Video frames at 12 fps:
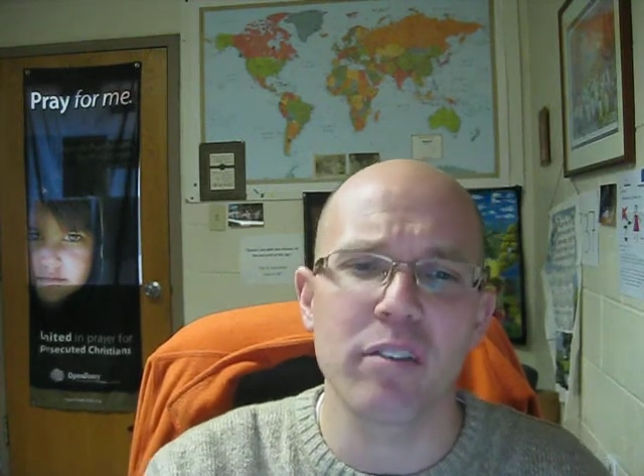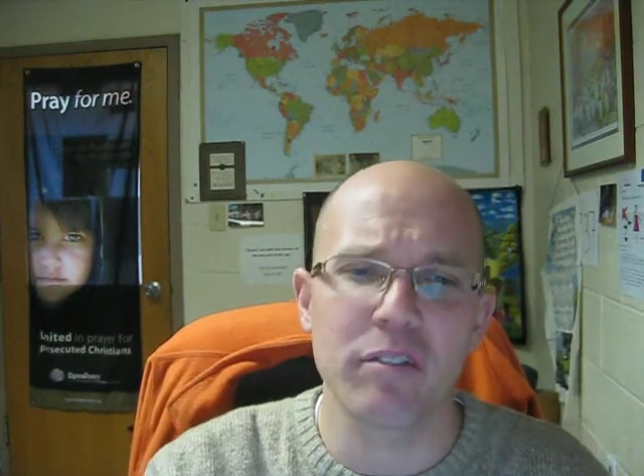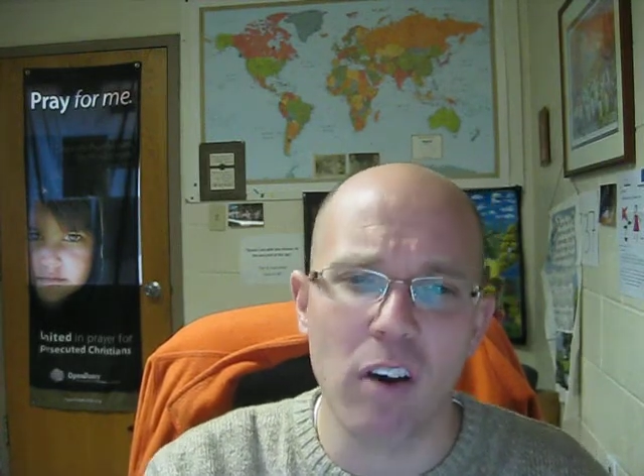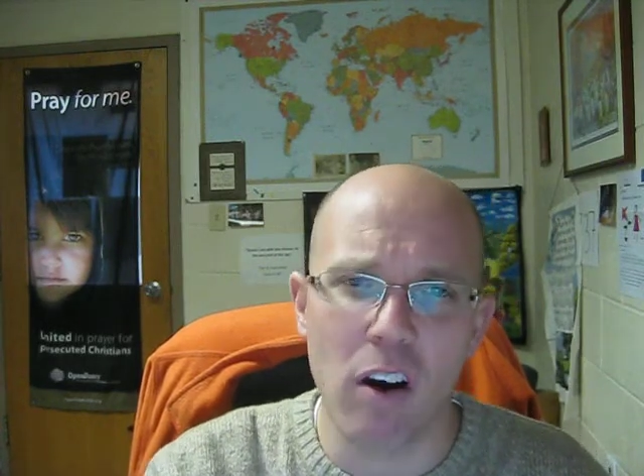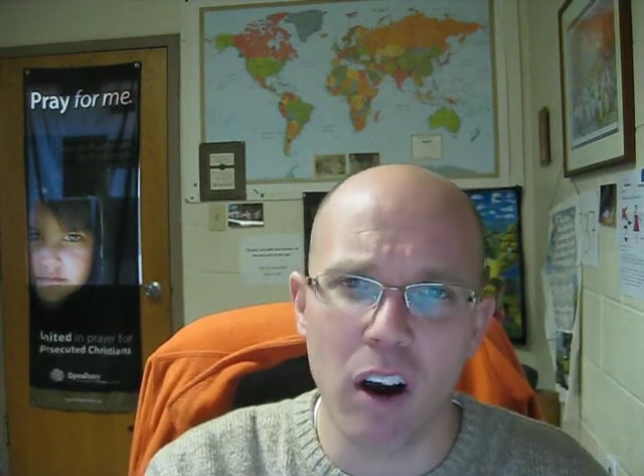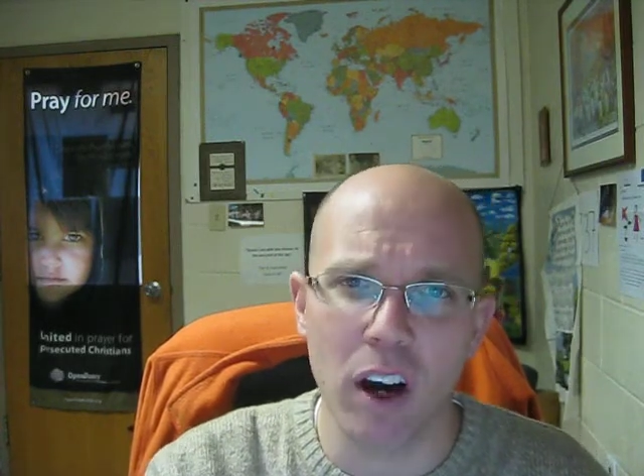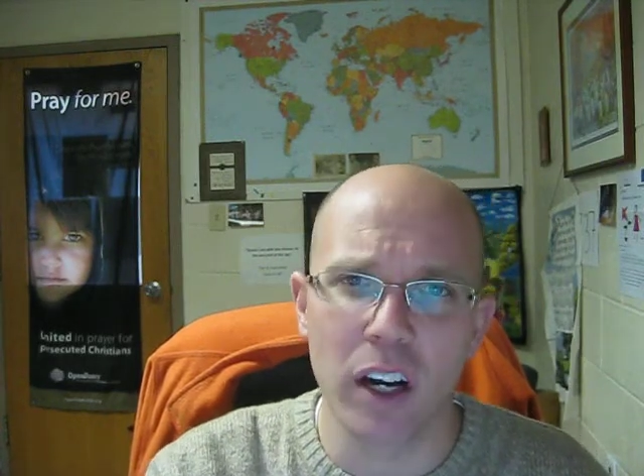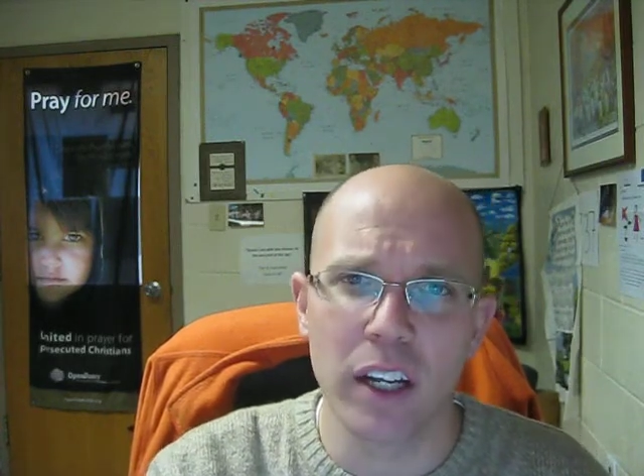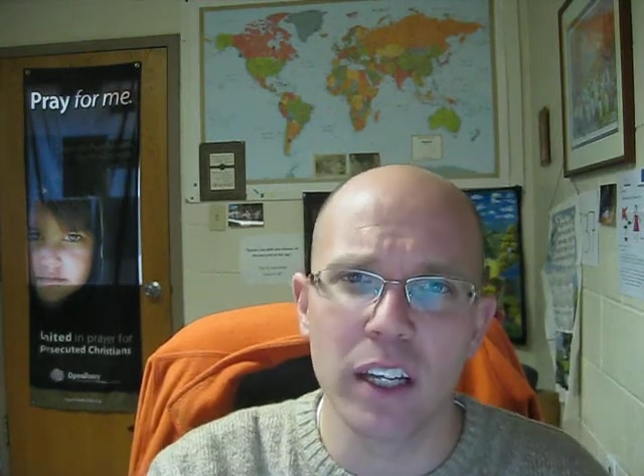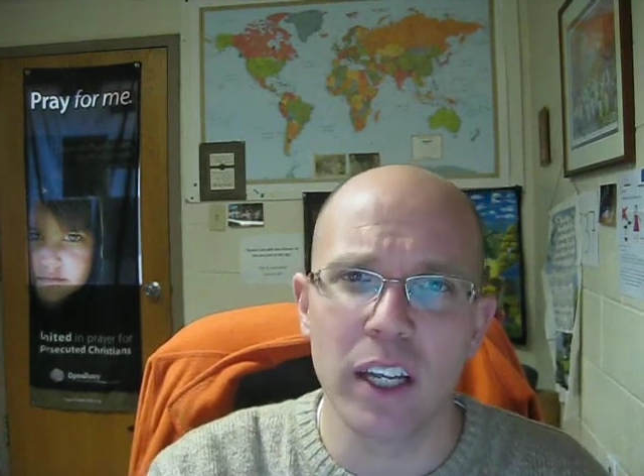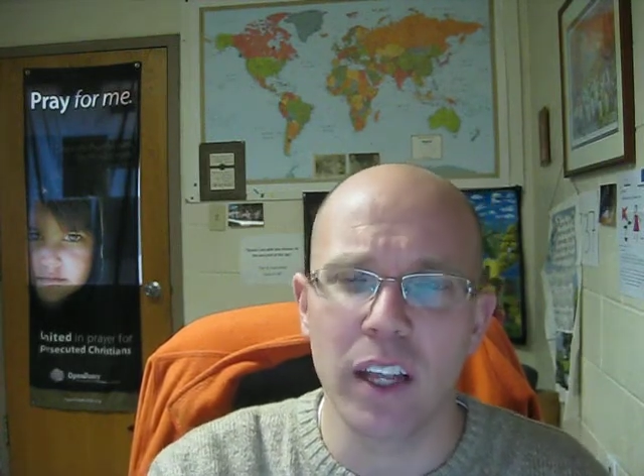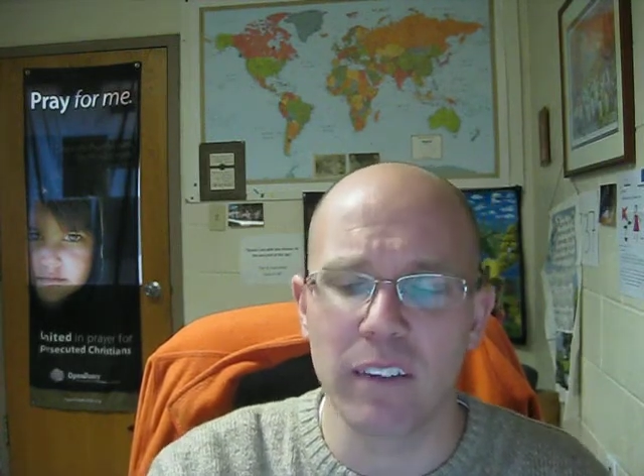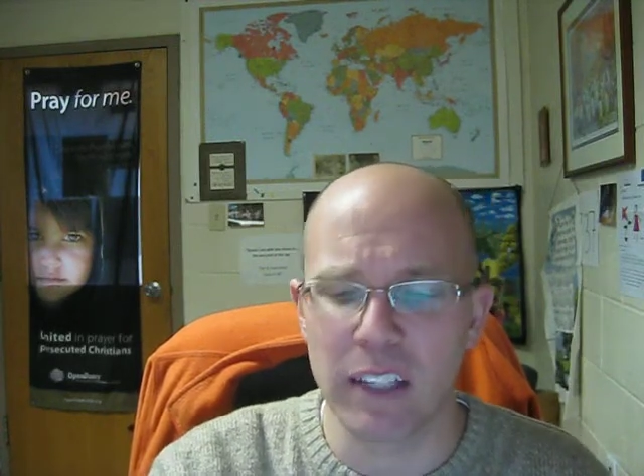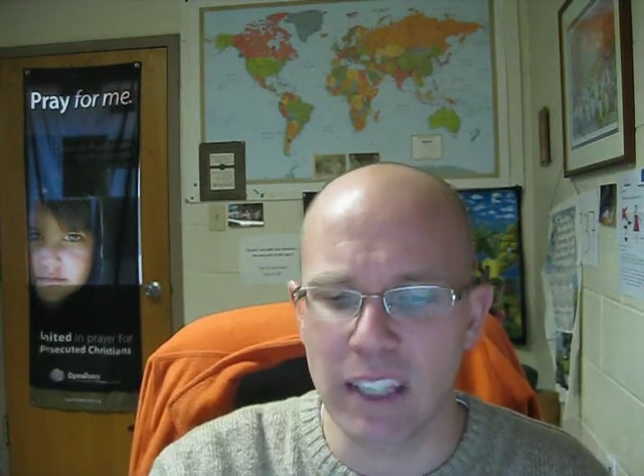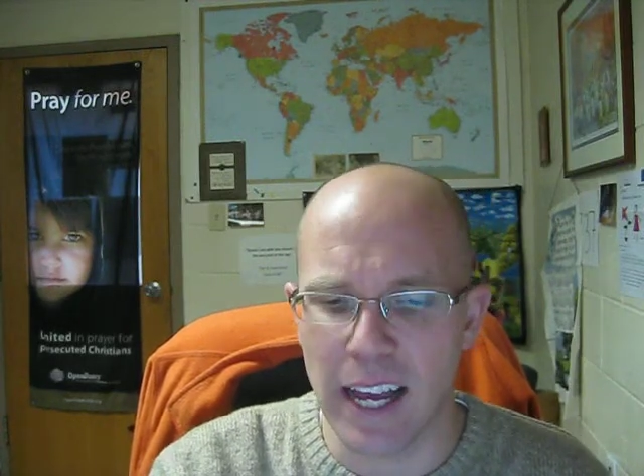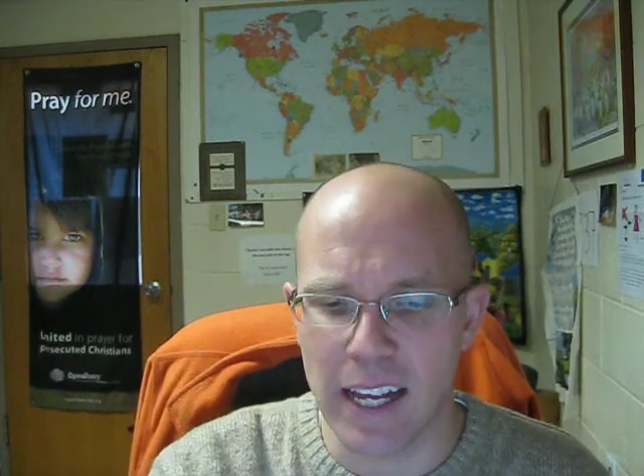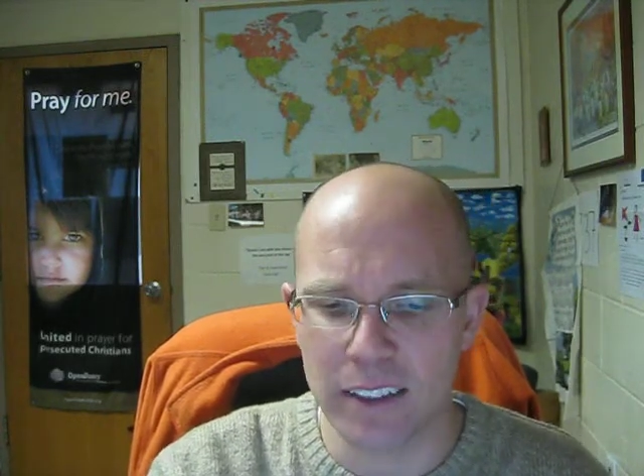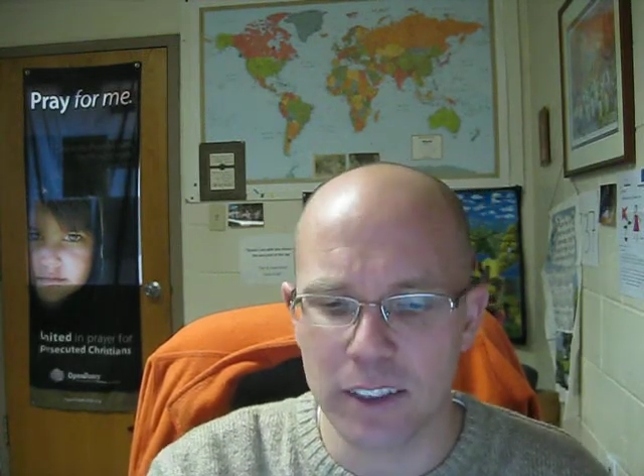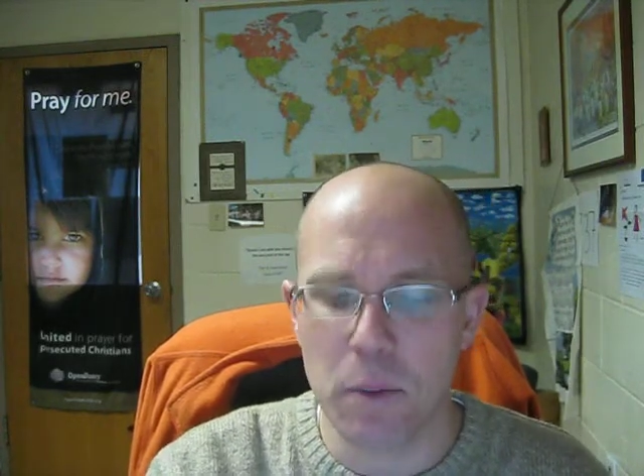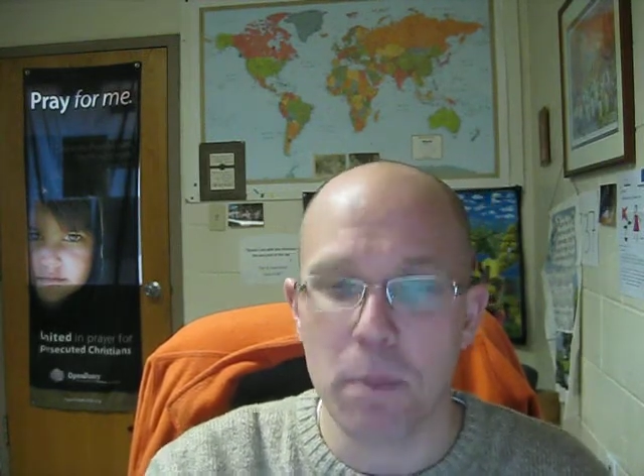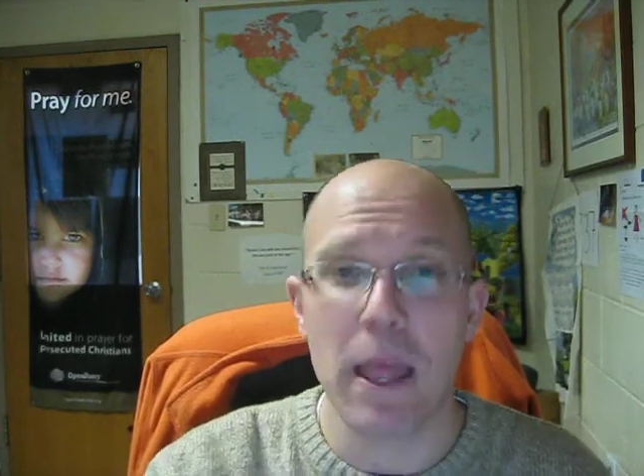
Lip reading: far in the class.